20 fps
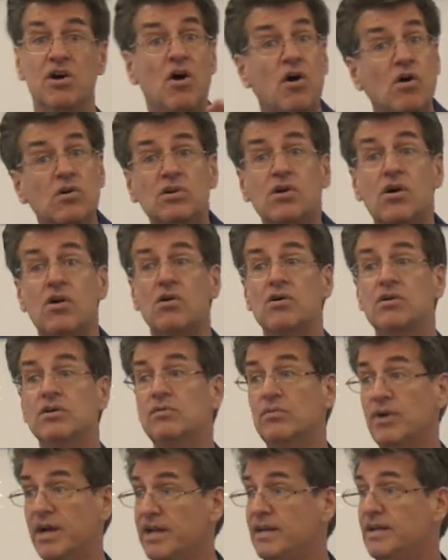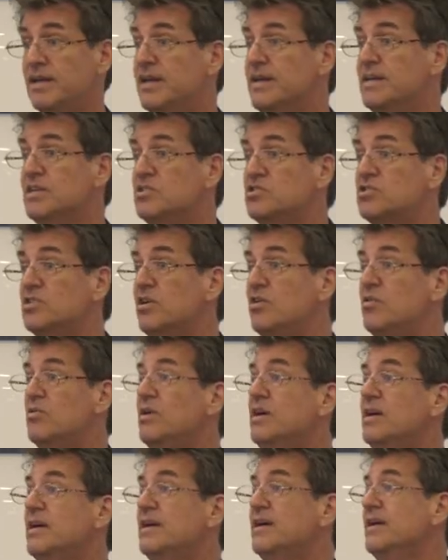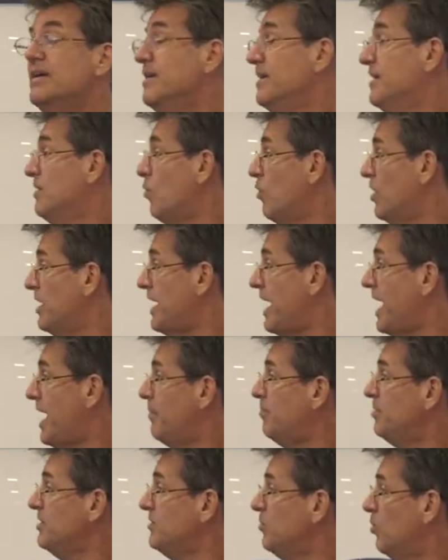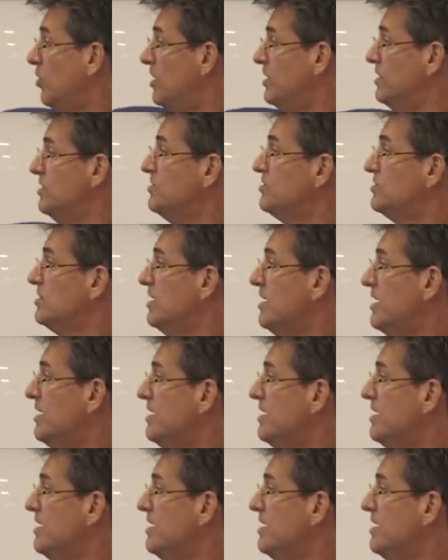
Hong Kong, right? So what happened was